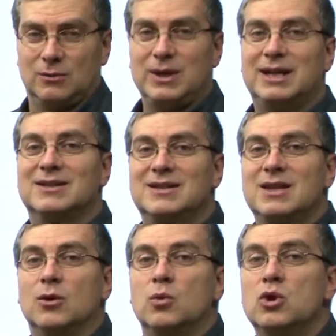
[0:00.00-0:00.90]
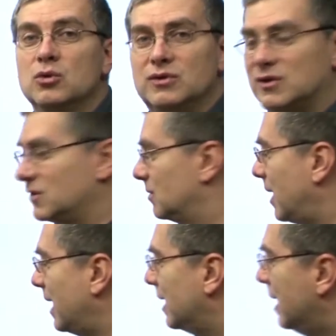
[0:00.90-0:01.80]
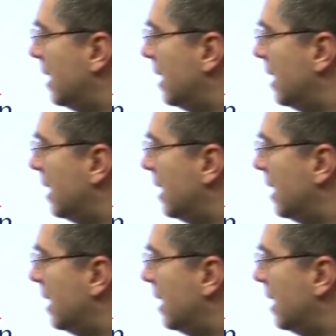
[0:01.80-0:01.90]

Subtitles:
We can see the roots, right?